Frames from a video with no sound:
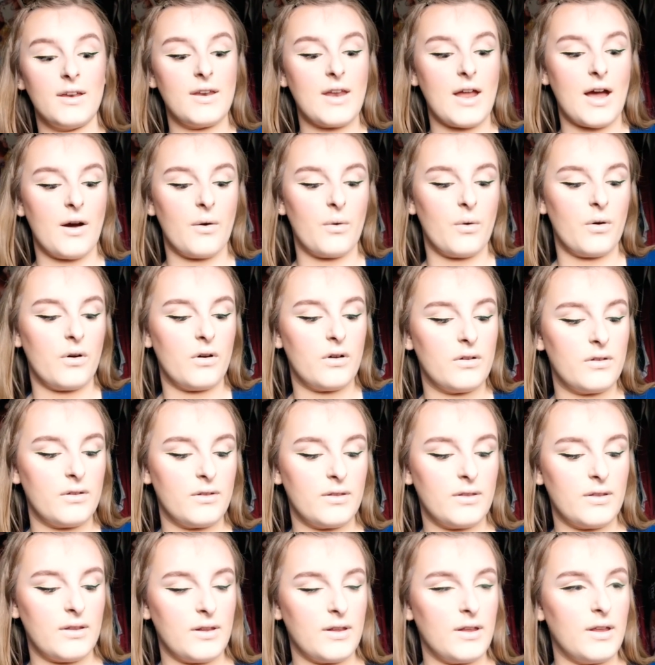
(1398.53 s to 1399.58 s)
Now,
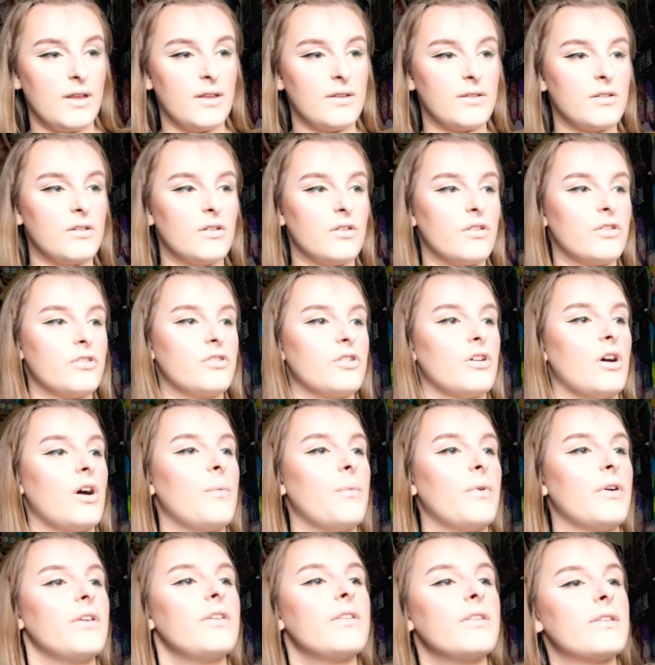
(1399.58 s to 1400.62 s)
here's another
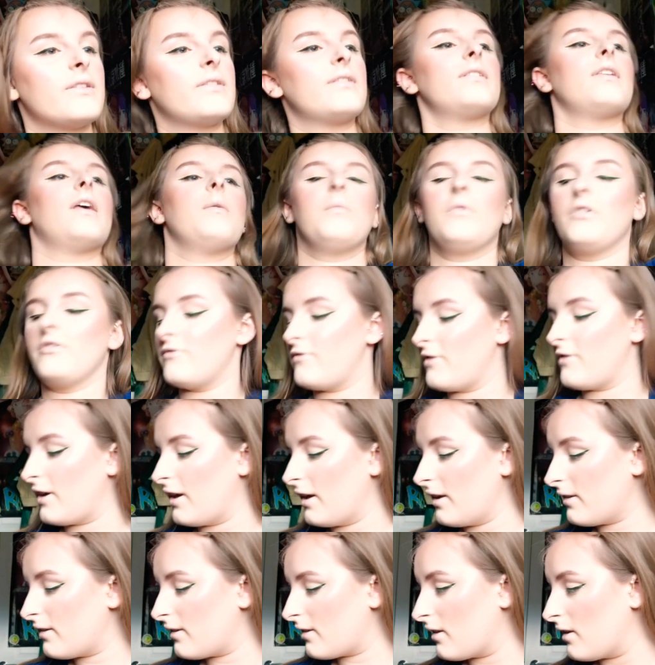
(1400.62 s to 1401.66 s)
time I set my
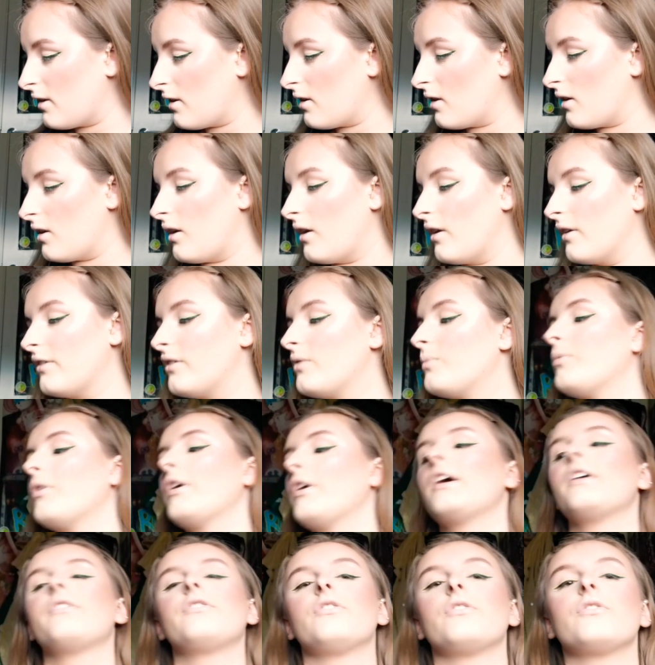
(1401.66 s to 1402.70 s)
face. I
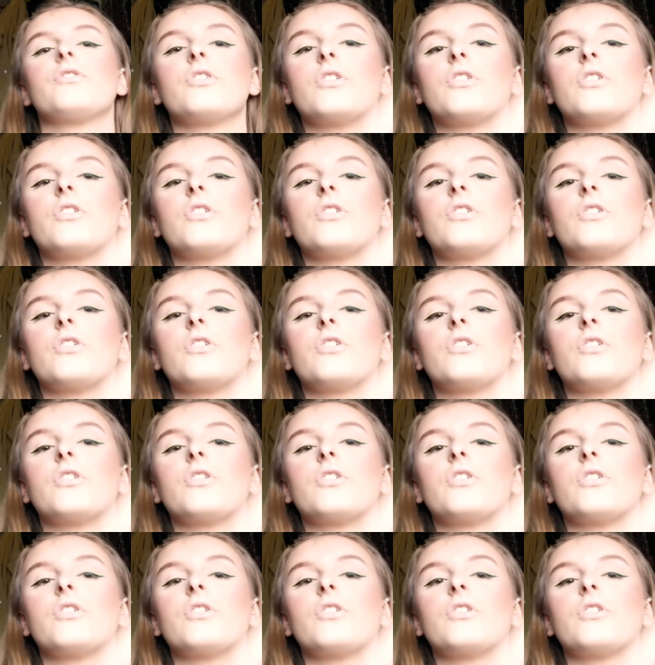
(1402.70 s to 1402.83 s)
spray after